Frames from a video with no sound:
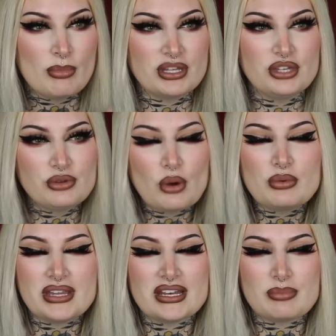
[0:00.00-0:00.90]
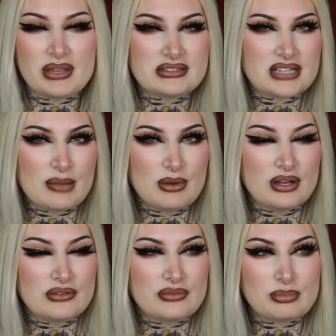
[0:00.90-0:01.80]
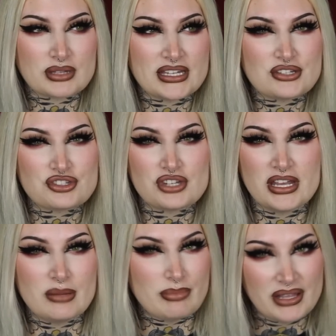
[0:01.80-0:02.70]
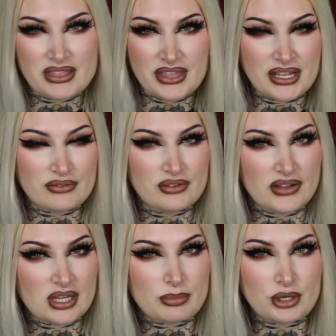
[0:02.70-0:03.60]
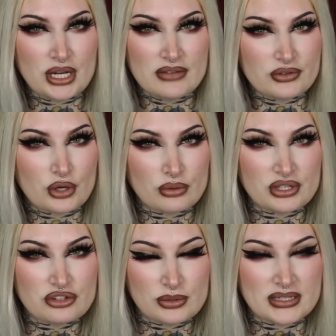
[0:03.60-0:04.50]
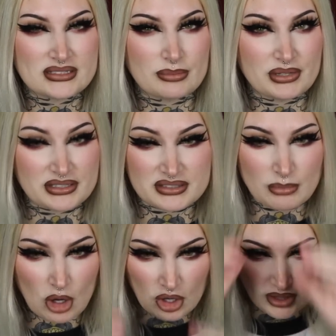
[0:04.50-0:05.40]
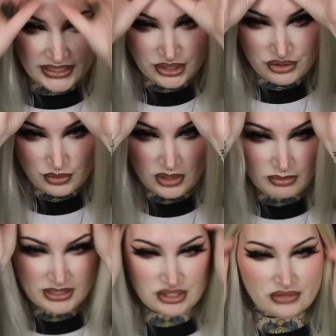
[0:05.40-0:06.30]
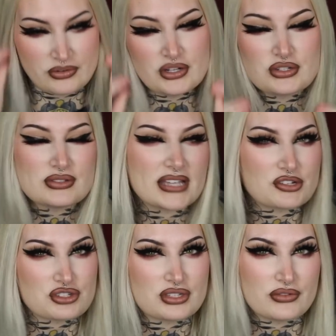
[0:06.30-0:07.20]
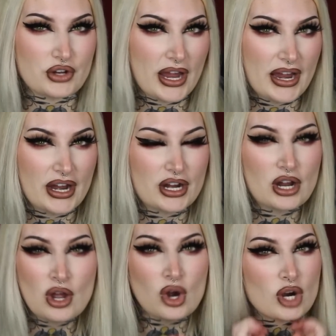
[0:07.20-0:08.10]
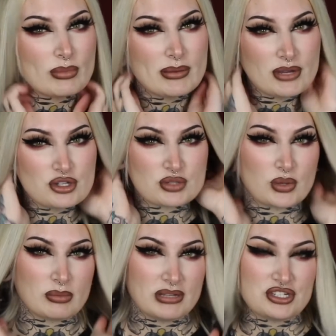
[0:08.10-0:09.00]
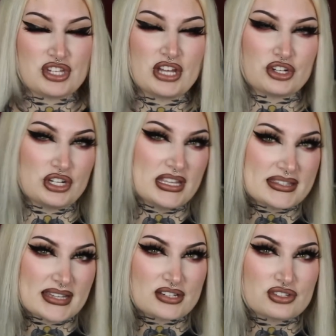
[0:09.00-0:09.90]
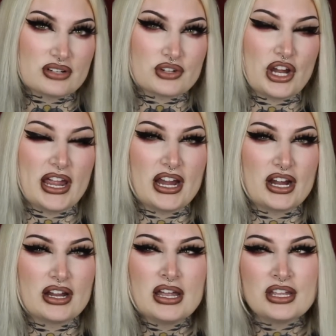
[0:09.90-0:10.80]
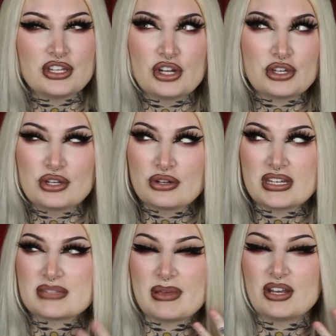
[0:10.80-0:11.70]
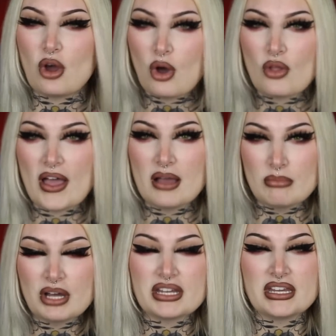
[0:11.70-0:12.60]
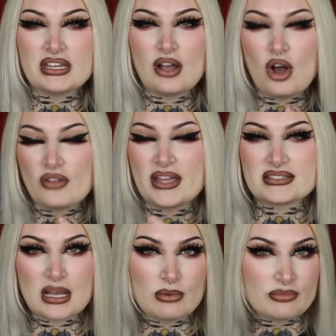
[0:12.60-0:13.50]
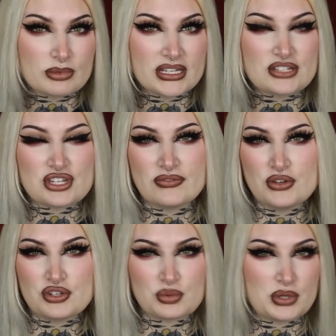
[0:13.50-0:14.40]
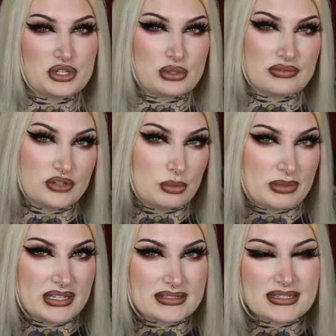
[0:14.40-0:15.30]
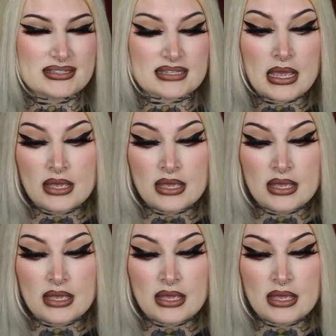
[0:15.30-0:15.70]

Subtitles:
But you don't need a big tub of bleach and a big thing of developer if you're only doing something small, like you just want to bleach the front two sections of your hair, or maybe you just want to bleach the underneath section of your hair. You know, you don't need to spend all that money on that tub of bleach if you just want to do a few pieces.